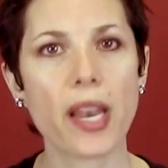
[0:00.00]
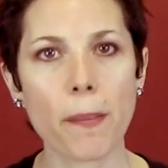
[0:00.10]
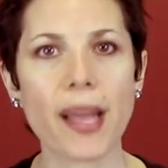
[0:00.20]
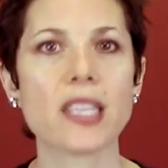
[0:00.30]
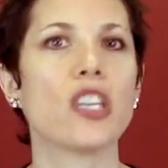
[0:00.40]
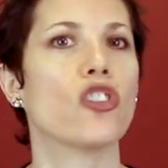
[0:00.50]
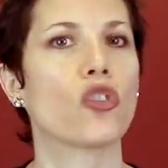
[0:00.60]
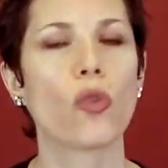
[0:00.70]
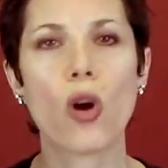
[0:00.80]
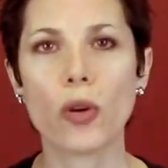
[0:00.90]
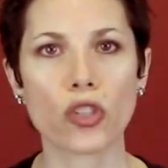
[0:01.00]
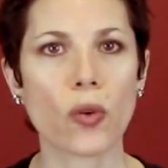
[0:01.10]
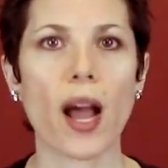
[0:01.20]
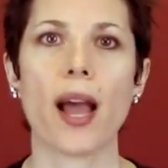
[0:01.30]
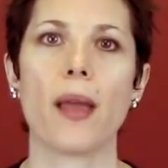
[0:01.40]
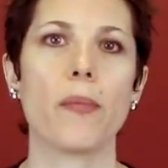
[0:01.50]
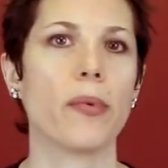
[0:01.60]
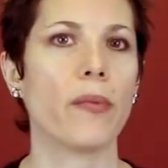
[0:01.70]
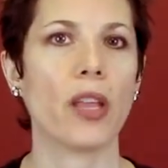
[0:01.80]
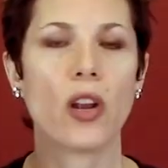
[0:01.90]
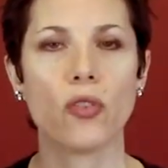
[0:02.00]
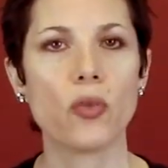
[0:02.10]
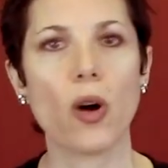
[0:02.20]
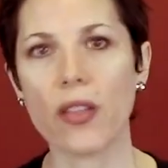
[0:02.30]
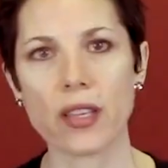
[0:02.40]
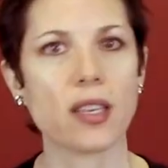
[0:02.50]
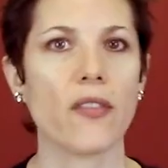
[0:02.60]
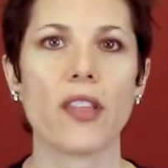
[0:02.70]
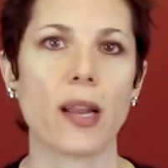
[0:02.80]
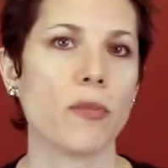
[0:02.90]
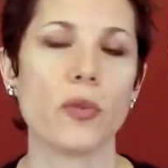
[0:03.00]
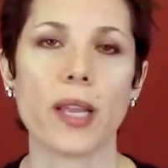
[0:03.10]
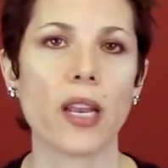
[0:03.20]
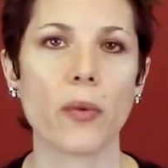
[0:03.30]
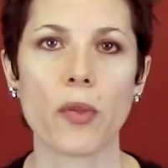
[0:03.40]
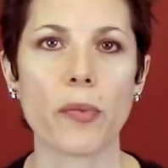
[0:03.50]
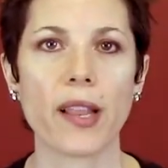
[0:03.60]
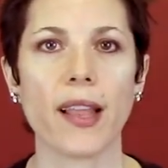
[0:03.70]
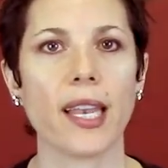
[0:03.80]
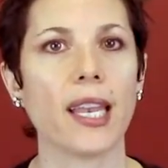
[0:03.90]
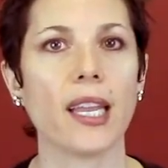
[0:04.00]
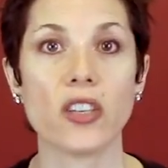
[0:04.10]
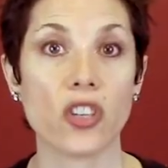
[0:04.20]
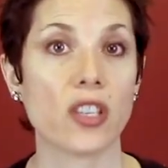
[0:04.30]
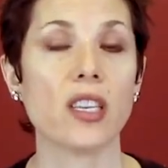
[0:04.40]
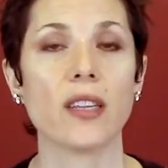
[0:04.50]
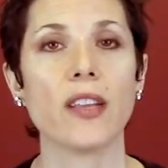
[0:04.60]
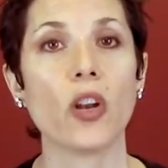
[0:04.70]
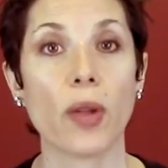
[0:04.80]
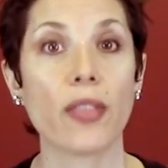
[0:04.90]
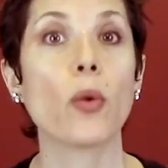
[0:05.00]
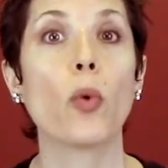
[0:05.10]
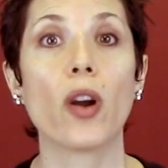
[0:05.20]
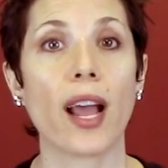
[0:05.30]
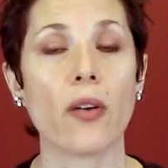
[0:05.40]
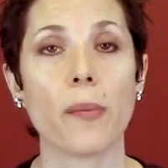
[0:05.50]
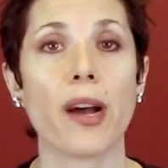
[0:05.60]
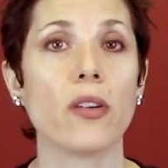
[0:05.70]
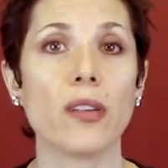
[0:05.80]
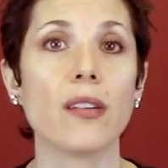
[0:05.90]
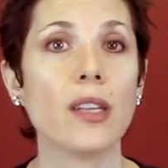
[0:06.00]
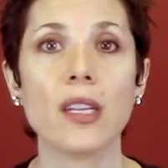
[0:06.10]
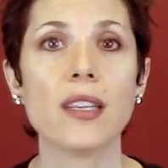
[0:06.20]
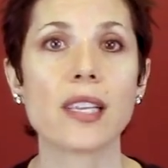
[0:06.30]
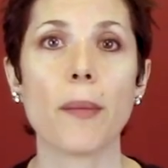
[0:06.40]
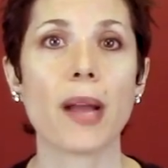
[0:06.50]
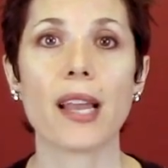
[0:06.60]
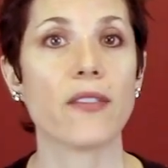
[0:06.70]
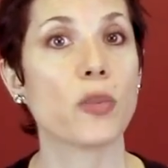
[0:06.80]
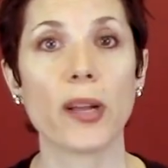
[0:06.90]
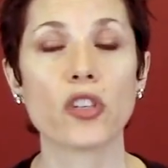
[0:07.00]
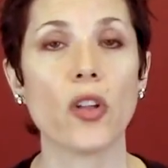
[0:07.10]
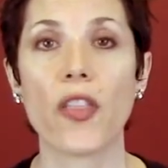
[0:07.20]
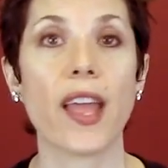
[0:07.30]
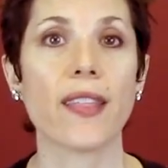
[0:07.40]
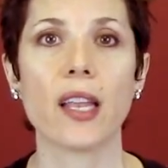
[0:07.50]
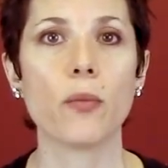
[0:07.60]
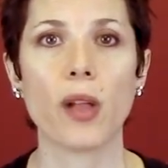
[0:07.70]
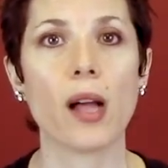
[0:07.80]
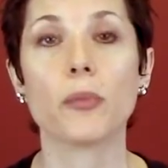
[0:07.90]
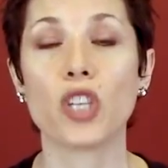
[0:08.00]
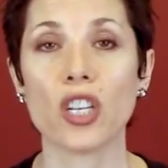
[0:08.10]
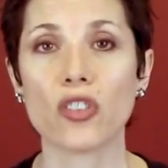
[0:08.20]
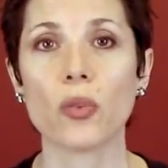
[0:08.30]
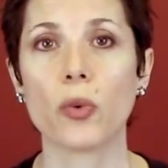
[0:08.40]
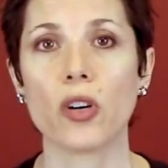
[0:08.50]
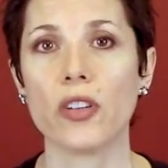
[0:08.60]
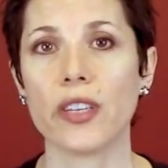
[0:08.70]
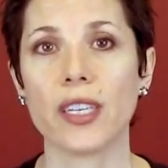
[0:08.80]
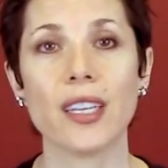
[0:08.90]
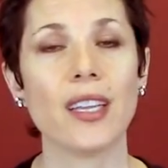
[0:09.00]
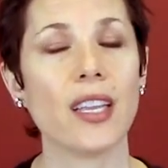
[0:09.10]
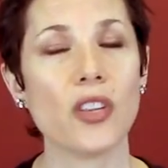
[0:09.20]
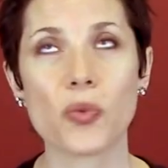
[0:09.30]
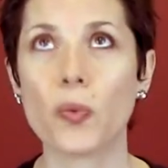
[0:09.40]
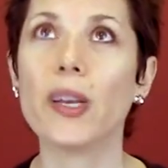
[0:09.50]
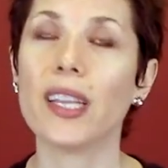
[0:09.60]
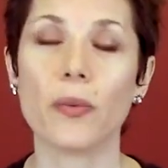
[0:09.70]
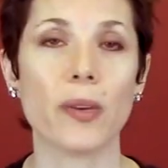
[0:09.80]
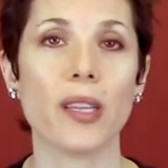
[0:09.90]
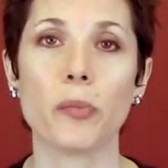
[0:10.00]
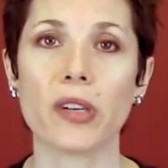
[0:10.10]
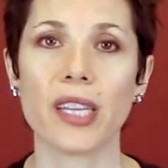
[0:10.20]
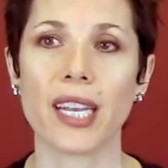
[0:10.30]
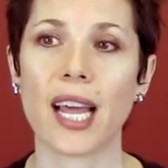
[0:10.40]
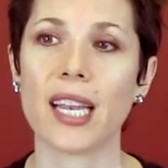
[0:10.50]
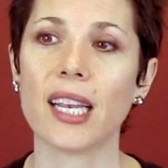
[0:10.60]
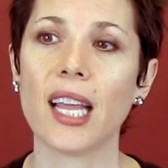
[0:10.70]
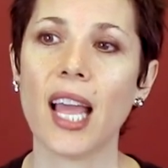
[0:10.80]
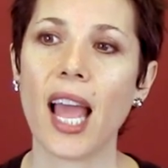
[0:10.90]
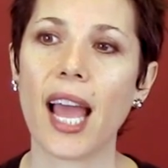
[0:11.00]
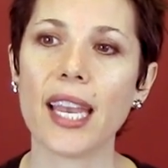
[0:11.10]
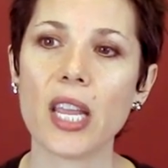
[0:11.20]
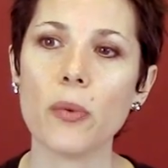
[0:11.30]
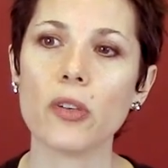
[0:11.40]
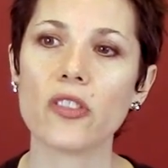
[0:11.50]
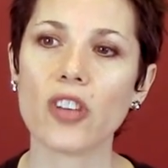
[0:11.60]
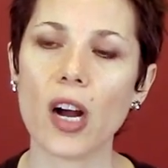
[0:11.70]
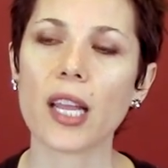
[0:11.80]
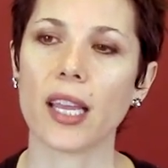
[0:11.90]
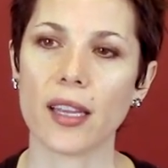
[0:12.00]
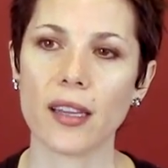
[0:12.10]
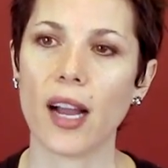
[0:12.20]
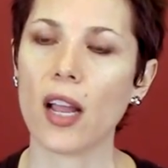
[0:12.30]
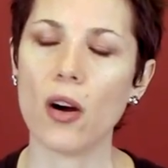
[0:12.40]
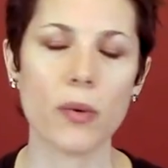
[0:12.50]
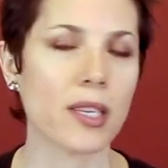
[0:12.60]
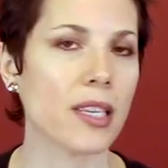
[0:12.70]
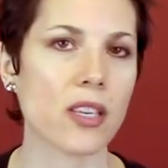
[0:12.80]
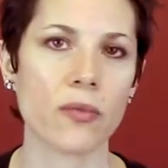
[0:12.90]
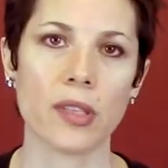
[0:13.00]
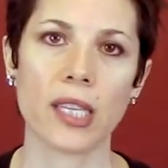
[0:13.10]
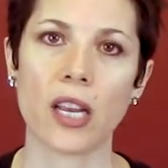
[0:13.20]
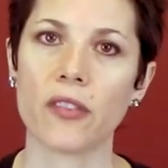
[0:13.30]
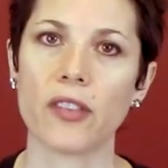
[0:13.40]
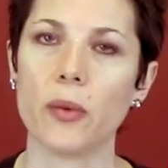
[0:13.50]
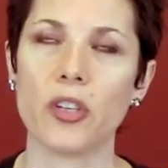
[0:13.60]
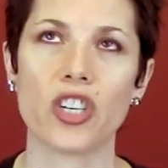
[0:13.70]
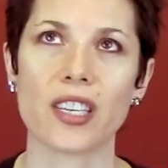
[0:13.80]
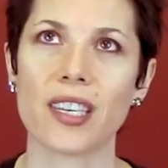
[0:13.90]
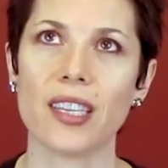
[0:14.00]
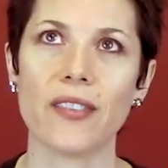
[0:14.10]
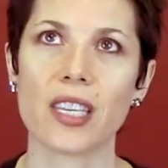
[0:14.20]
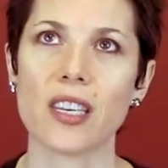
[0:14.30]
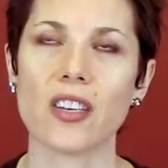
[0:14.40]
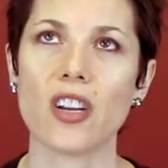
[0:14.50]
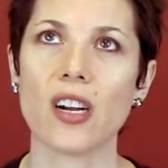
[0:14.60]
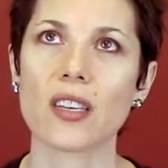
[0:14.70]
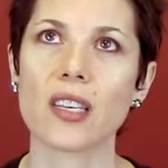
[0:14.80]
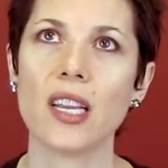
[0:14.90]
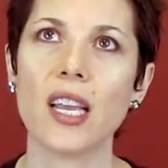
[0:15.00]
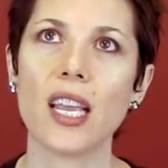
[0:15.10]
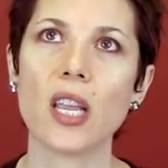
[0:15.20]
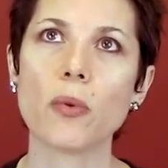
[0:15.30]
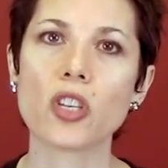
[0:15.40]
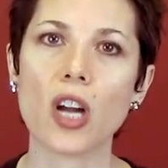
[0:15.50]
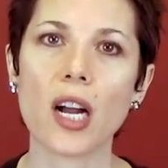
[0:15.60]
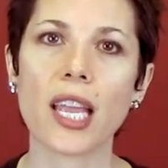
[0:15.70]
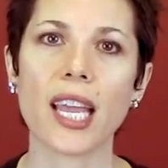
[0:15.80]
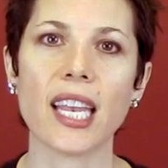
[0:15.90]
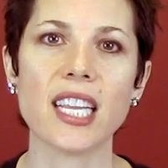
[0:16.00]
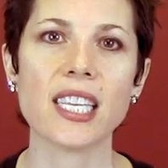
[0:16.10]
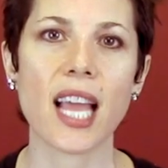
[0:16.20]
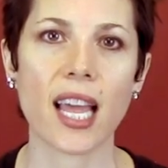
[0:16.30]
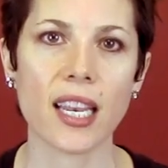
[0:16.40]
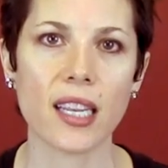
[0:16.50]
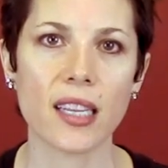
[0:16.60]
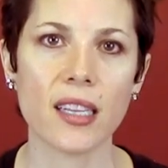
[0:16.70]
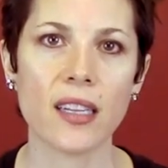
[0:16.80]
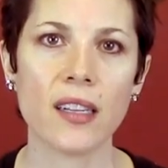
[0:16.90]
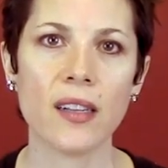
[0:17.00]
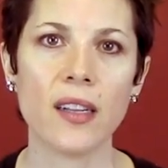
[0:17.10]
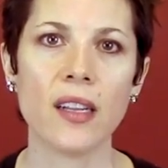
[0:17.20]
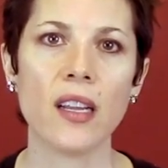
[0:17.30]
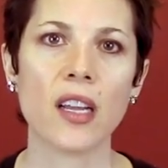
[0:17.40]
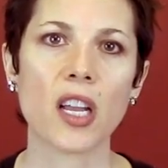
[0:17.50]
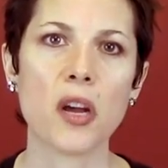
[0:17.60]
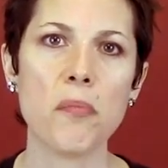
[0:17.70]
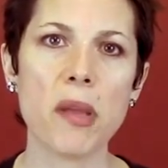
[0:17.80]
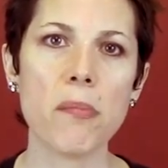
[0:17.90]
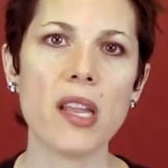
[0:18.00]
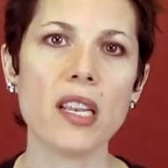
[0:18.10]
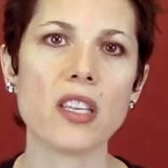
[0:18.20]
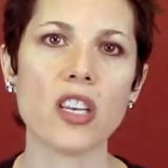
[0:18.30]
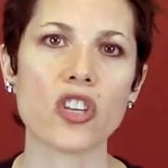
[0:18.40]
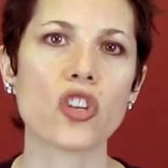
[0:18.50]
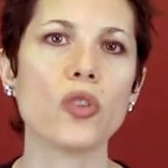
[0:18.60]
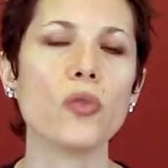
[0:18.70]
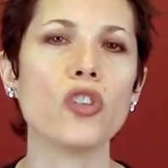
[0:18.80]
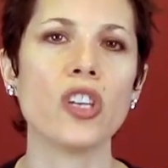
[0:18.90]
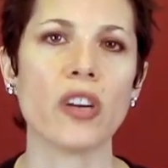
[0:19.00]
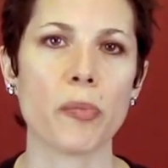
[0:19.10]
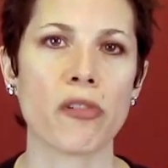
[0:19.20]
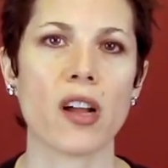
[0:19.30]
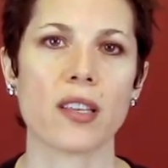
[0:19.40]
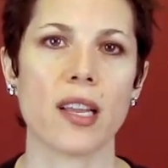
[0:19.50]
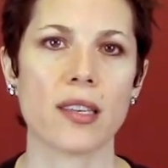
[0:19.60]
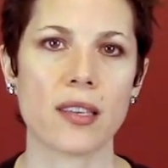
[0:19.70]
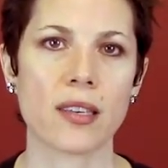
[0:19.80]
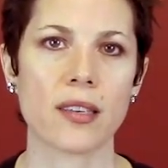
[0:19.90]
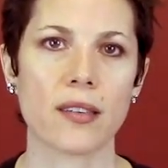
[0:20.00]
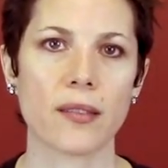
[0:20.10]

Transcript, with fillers: a message, grow a tribe, you know, do all this stuff that I'm doing here with Brightline Eating just to, you know, get the word out about some kind of special thing that will help change the world. And he's really, really brilliant at it. And he was talking. I always listen really carefully when Justin Livingston talks. He was talking and he said, commitment is an exclusionary process